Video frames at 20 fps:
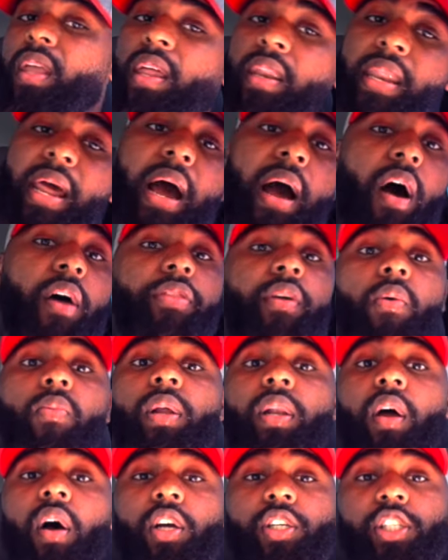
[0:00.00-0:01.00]
although
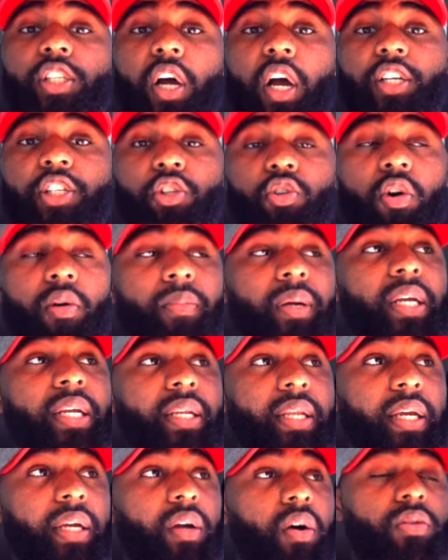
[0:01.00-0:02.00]
we lost Josh Norman, he
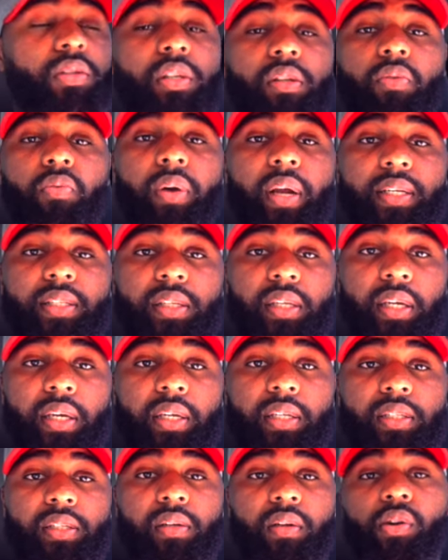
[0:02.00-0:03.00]
did go to the
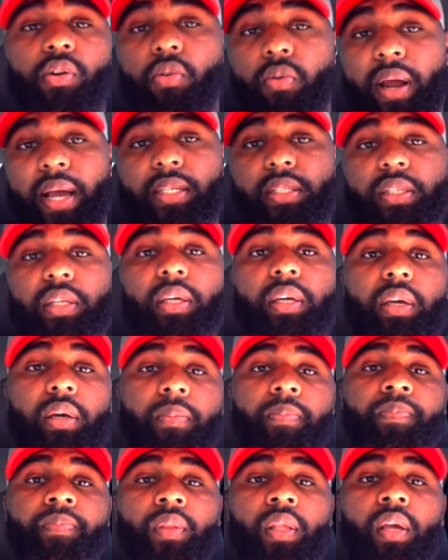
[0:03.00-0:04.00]
Redskins. Congrats to
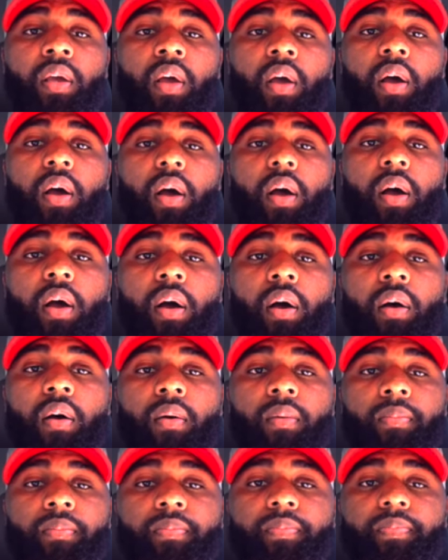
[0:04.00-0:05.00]
him.
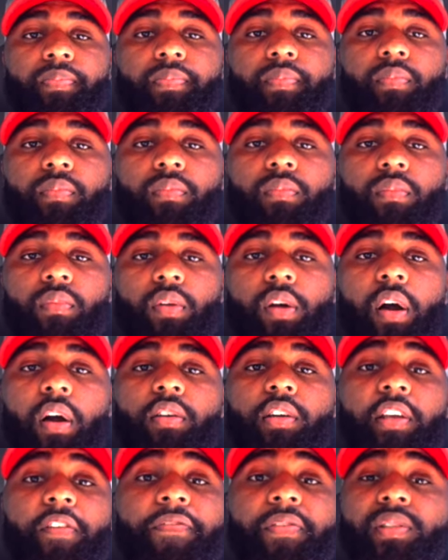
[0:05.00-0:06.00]
Our
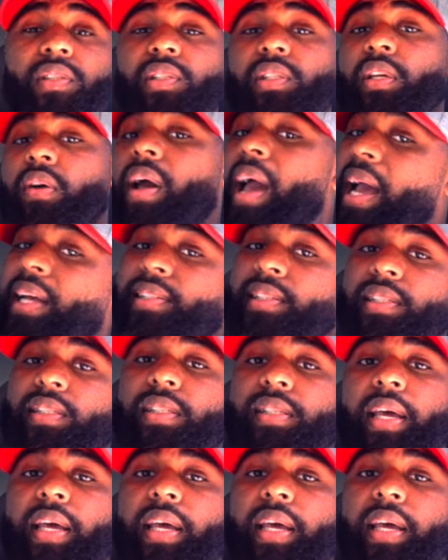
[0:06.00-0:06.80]
defense still has its